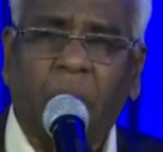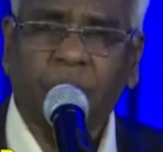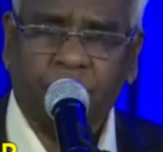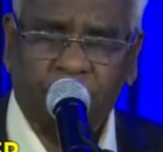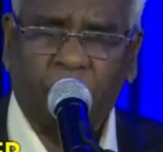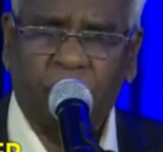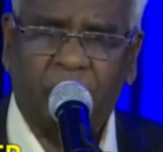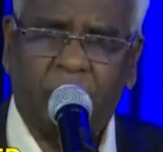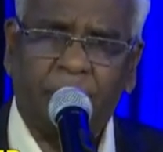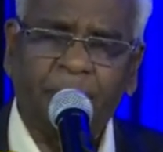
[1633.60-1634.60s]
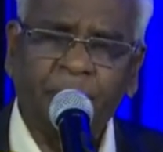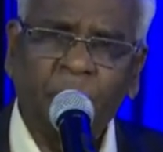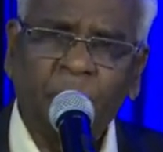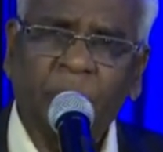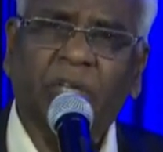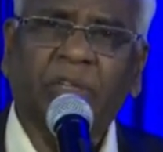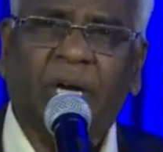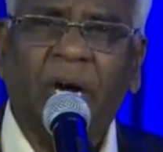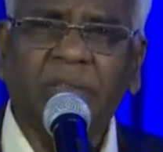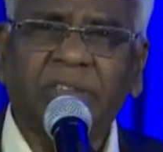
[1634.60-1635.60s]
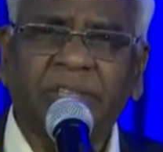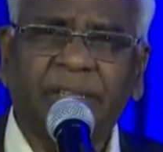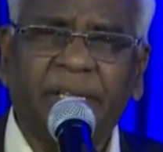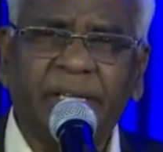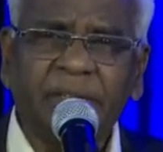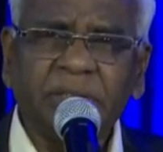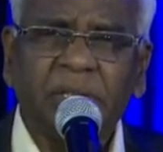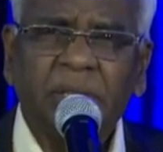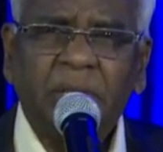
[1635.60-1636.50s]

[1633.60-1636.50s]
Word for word: love to the world. The third thing is,